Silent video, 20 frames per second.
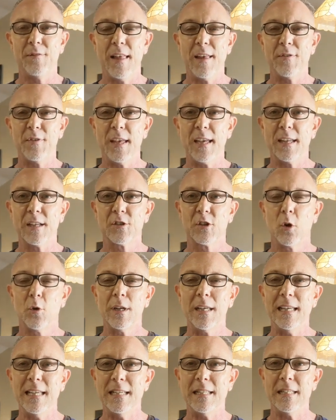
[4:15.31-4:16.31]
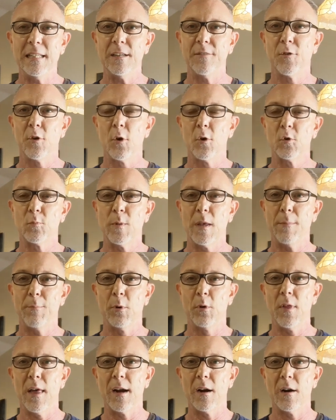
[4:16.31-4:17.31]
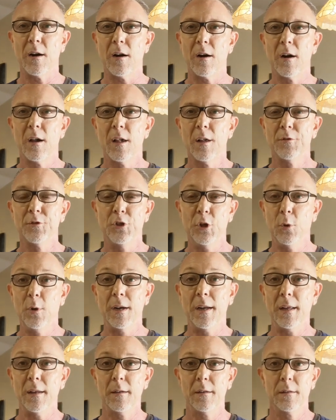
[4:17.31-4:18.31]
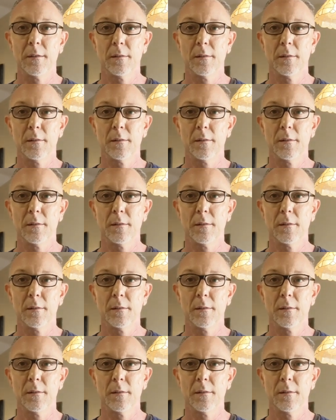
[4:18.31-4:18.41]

They think it's so easy for those people that are doing it.